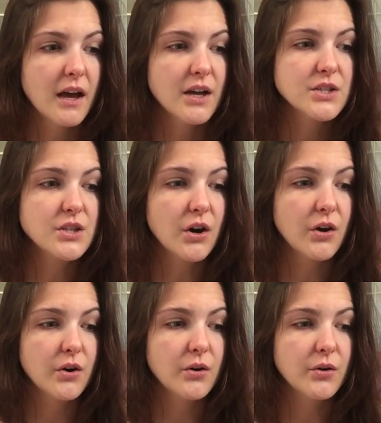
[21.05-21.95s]

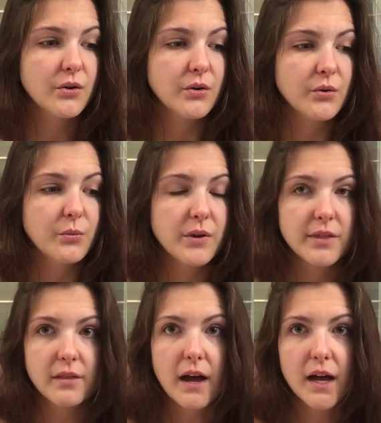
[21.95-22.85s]
So
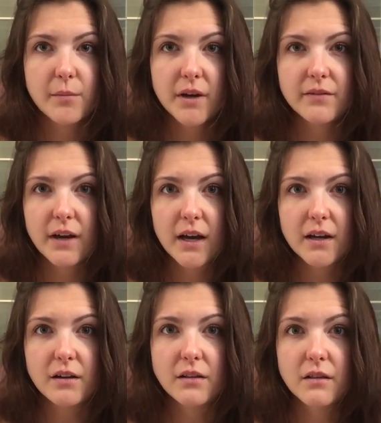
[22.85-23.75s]
with Lyme, I've
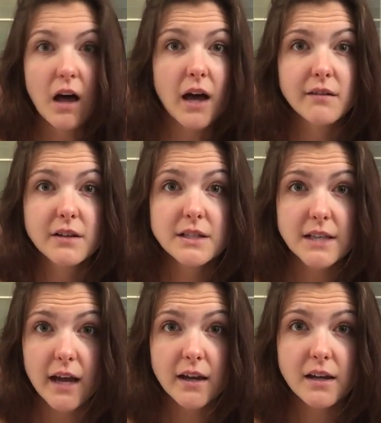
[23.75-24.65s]
had a lot of
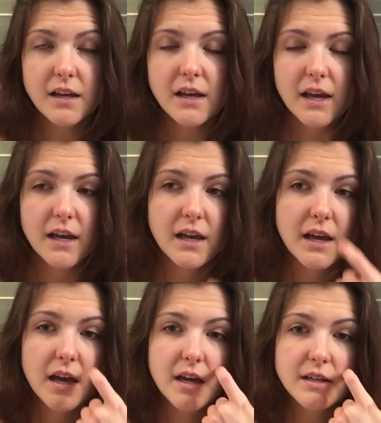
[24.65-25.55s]
anxiety,
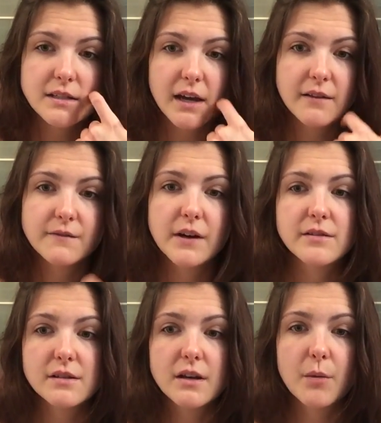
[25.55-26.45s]
and I
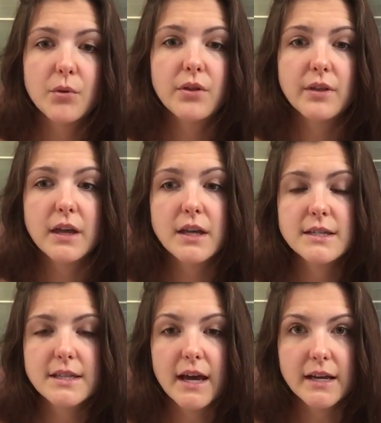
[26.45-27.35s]
found a couple
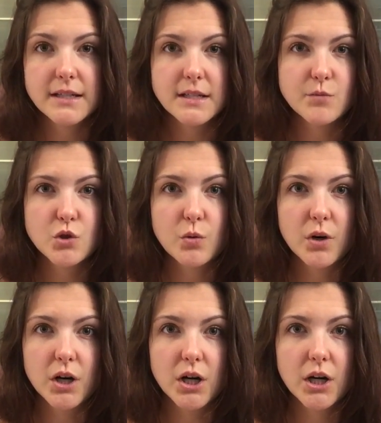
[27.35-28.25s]
things that seem to
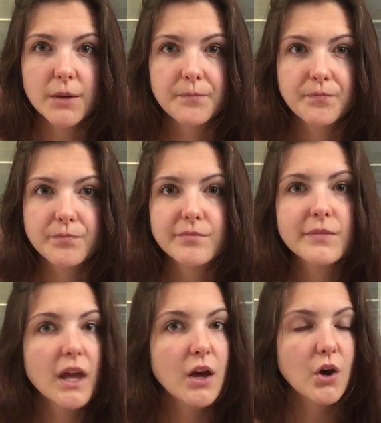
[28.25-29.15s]
work
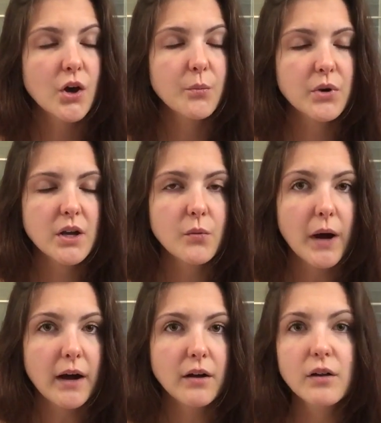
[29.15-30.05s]
pretty
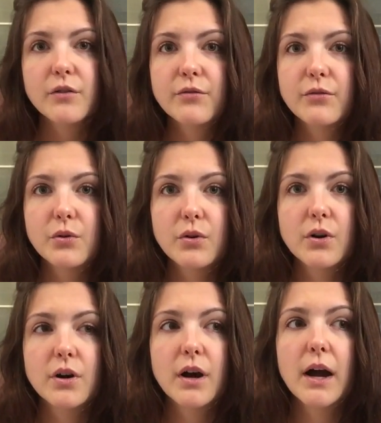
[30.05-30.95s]
well
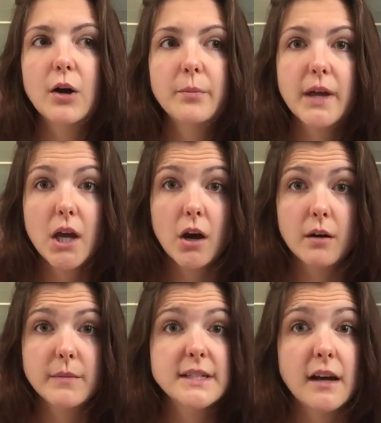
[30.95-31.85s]
for helping
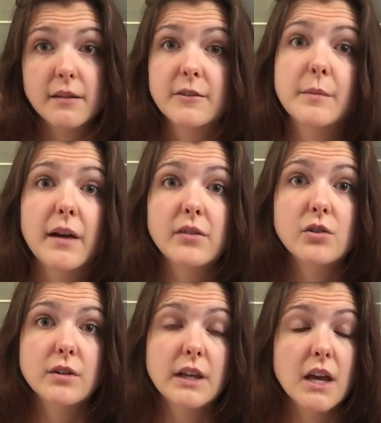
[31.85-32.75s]
calm me down if I'm having a
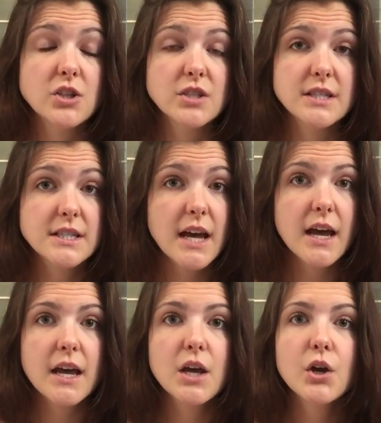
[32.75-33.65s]
really anxious
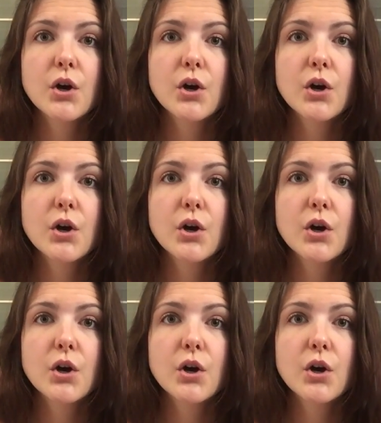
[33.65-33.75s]
day